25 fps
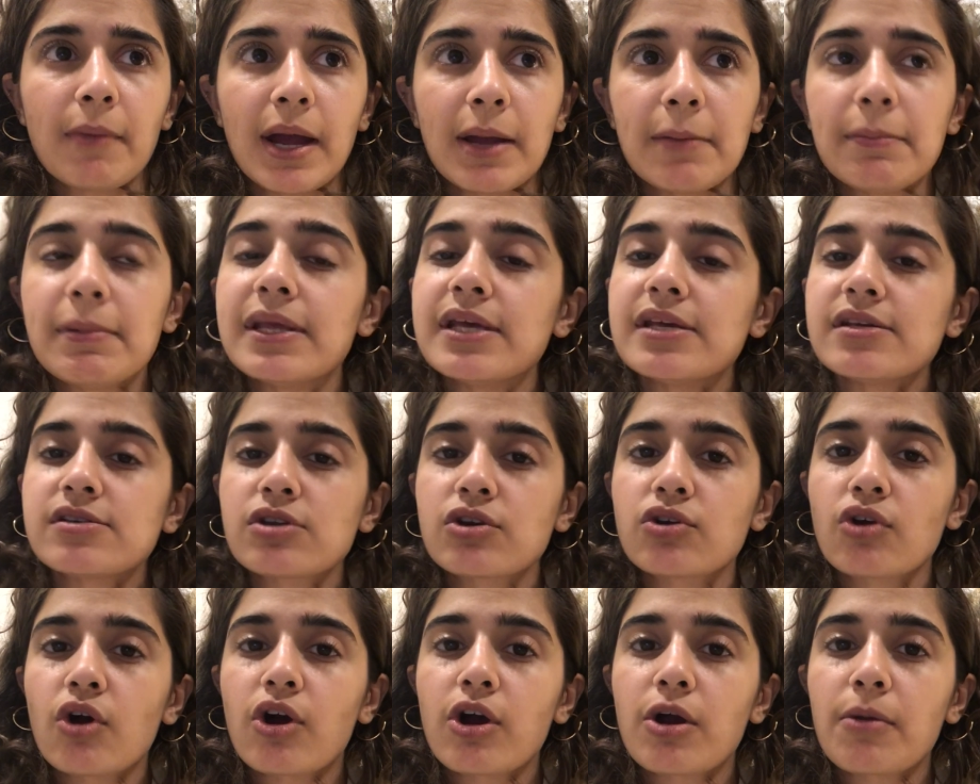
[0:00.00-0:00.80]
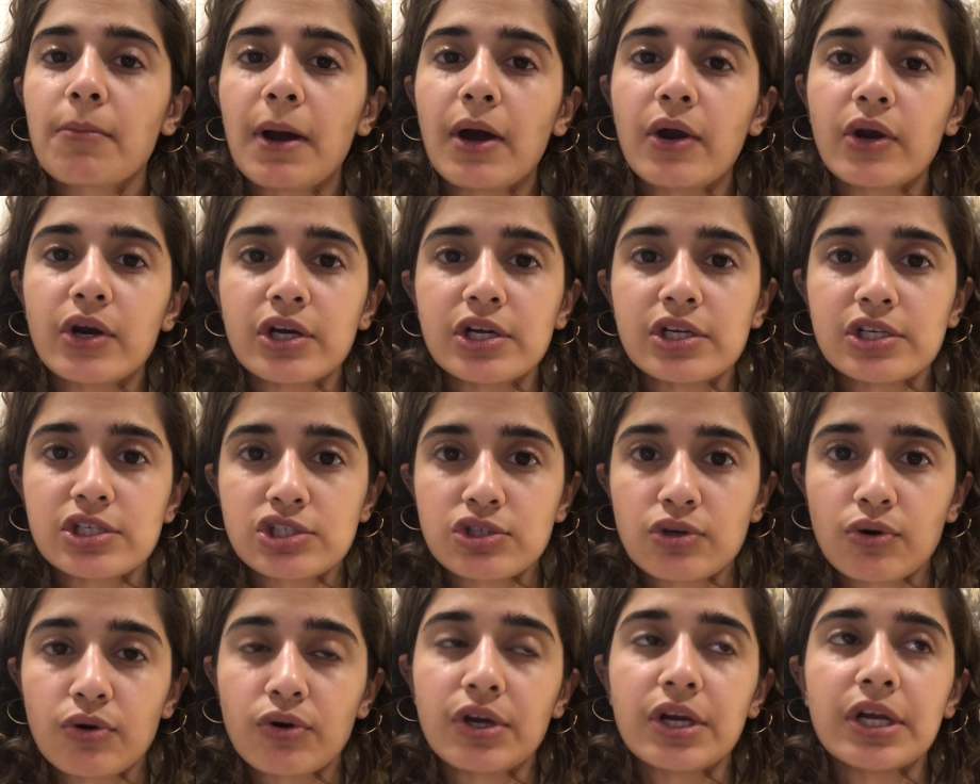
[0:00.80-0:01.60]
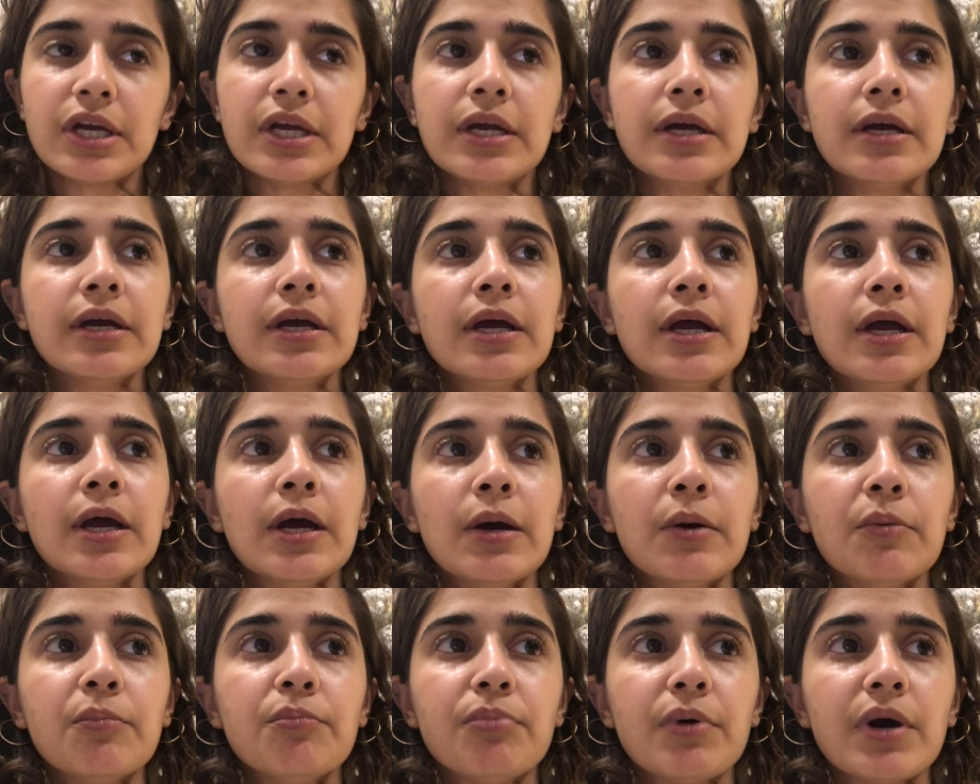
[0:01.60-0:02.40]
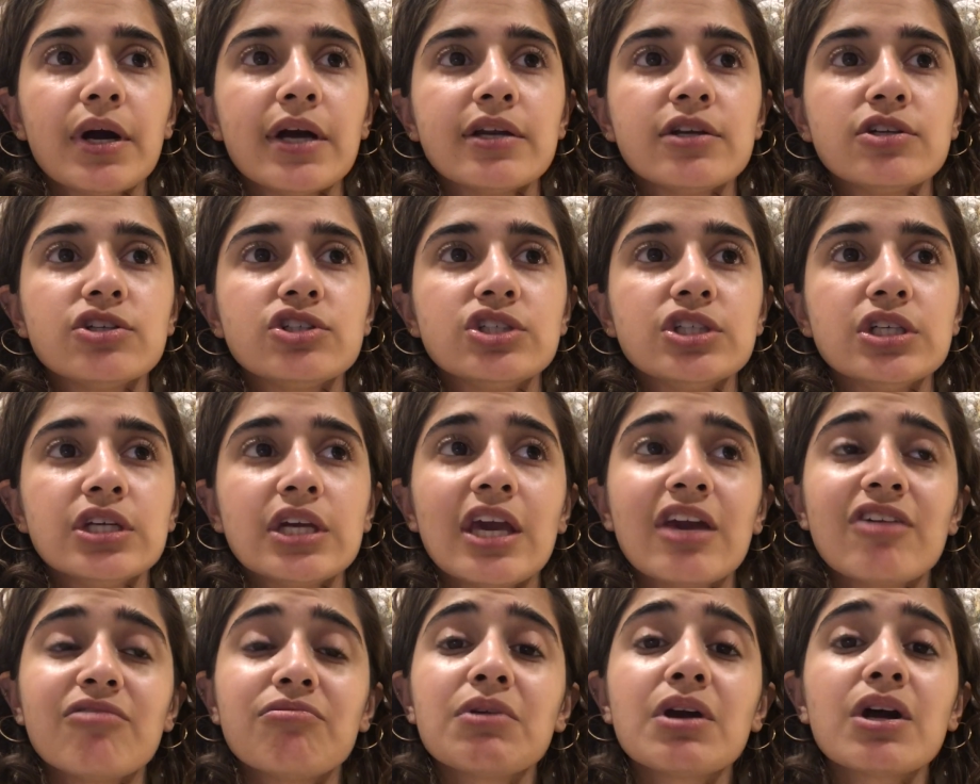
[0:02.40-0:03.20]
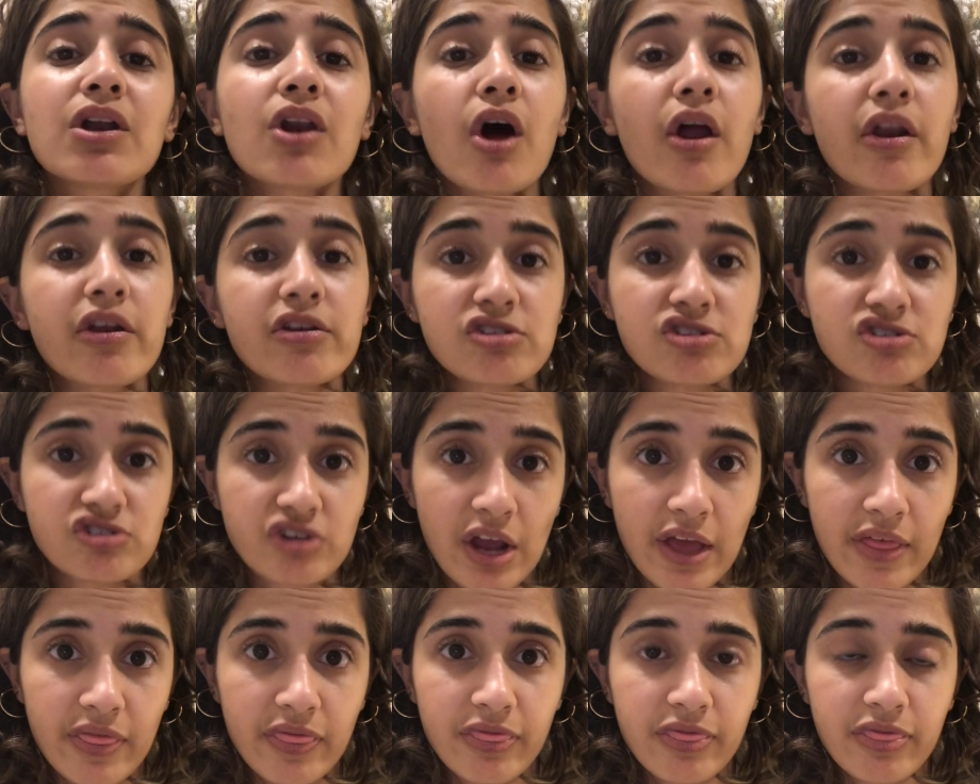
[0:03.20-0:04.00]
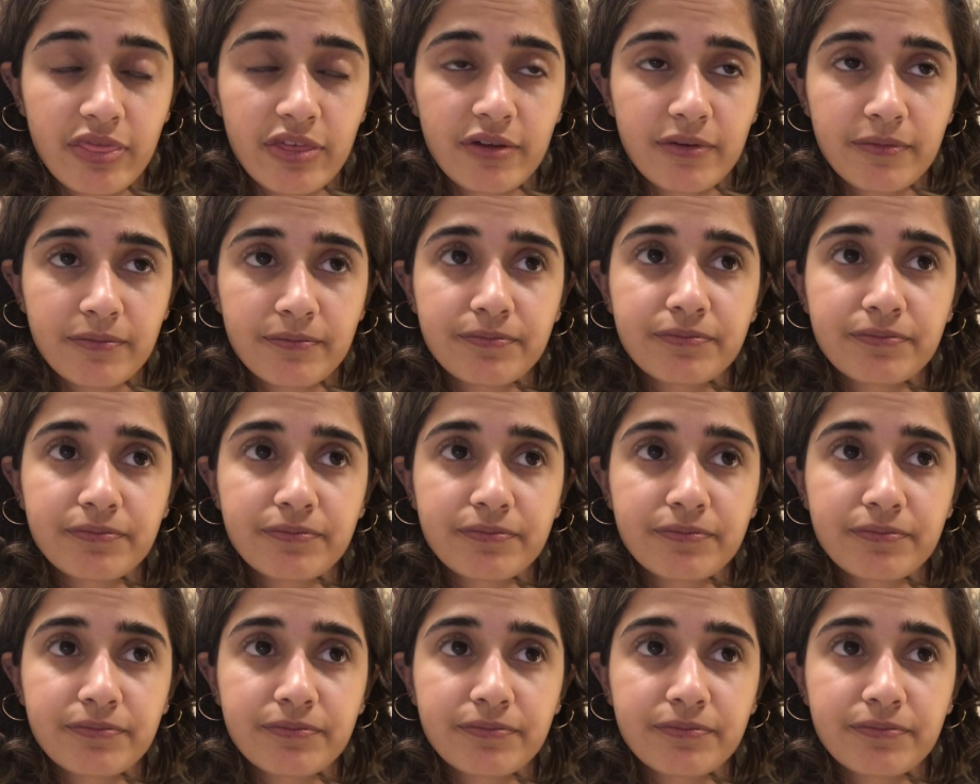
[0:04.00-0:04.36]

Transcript: my place to talk about her story, but she gave me a lot of strength,